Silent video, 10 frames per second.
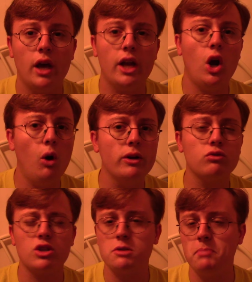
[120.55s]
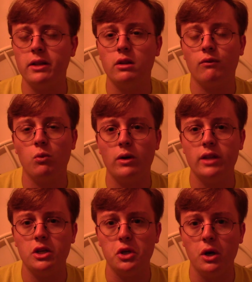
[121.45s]
and always respect them for what
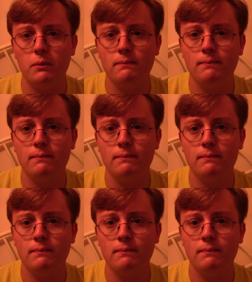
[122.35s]
they do.